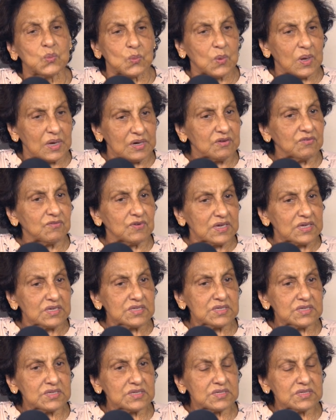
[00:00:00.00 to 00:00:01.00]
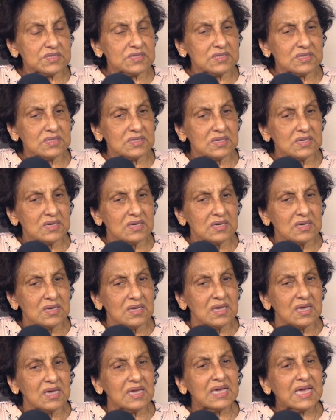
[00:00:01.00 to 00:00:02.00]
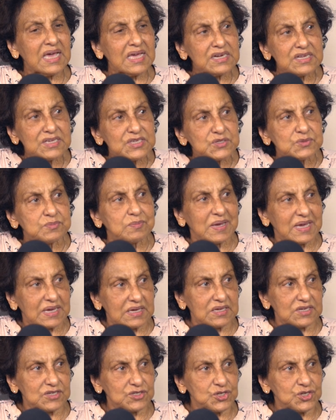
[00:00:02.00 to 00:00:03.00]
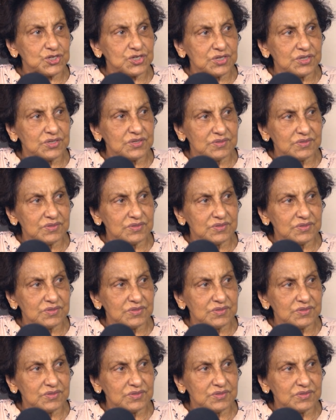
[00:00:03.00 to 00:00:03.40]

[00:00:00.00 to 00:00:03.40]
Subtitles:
one of us carries baggage.